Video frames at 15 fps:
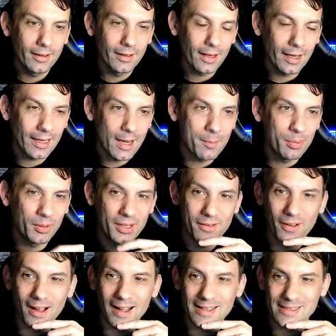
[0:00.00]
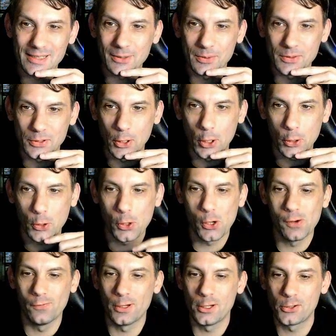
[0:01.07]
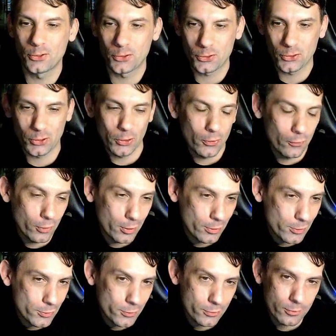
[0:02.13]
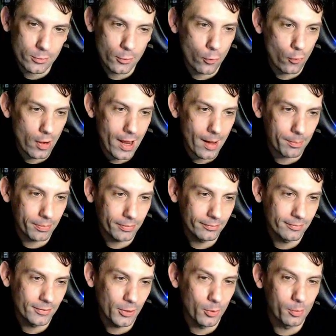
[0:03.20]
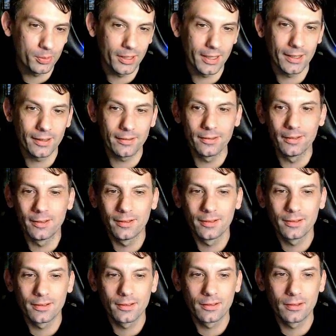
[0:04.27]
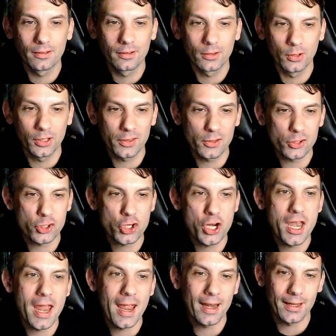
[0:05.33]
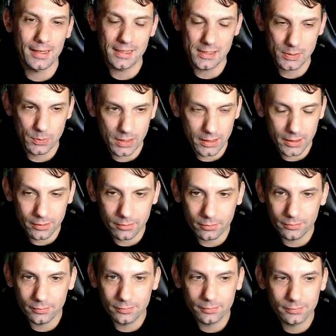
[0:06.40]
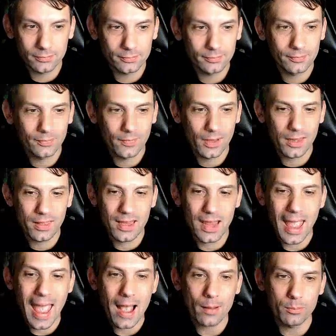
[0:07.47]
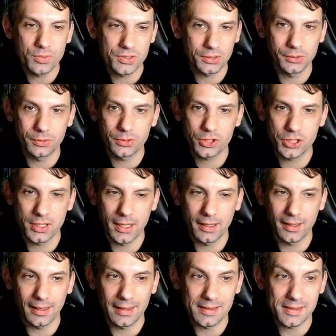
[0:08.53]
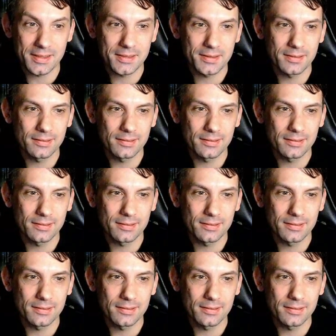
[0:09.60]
I can't believe Isaac was like, oh, Invasion of Segovia is crap. Don't play it. Look at the shenanigans we did. The absolute shenanigans.